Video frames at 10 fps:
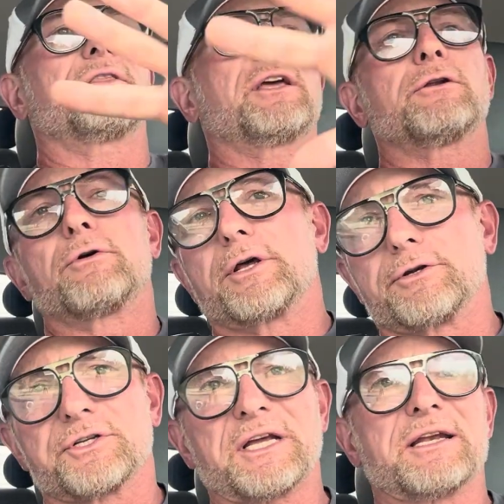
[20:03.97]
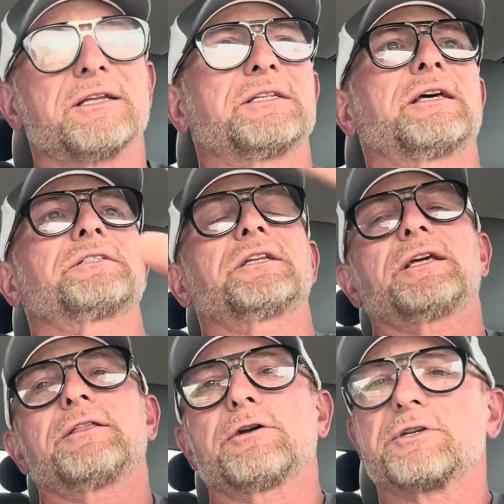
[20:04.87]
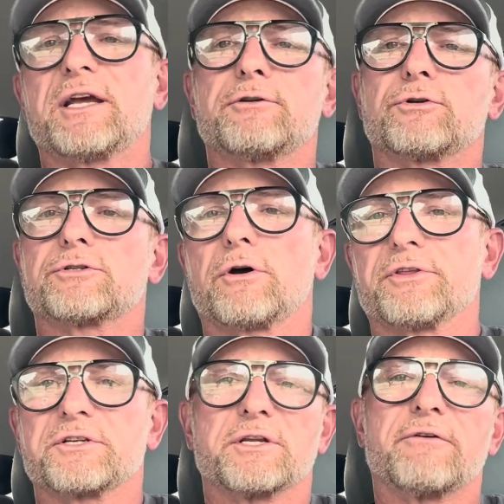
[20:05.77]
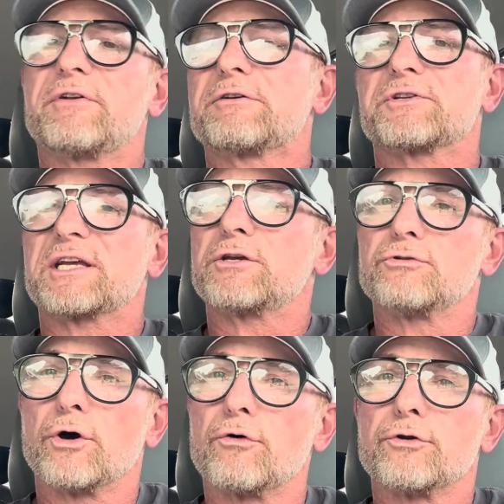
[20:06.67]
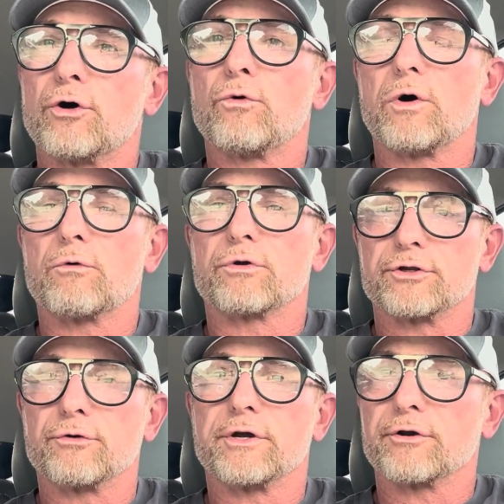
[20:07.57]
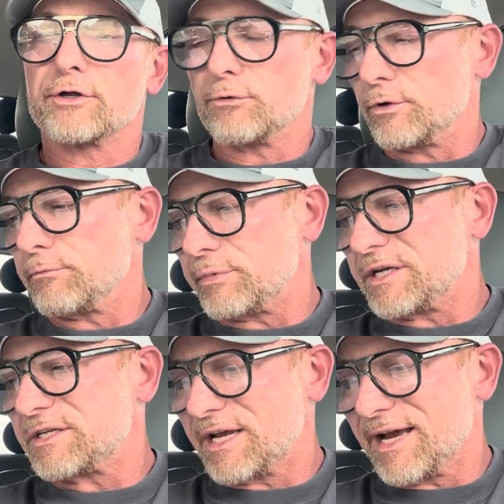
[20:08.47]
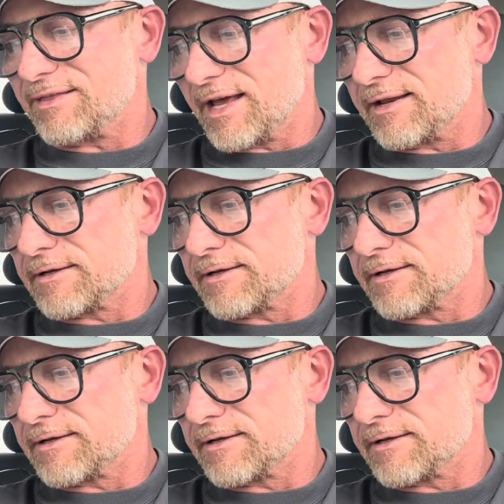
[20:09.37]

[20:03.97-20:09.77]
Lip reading: They don't understand intensity, they're dangerous, all this stuff. And I was like, you don't know what we're doing, or you wouldn't be saying that.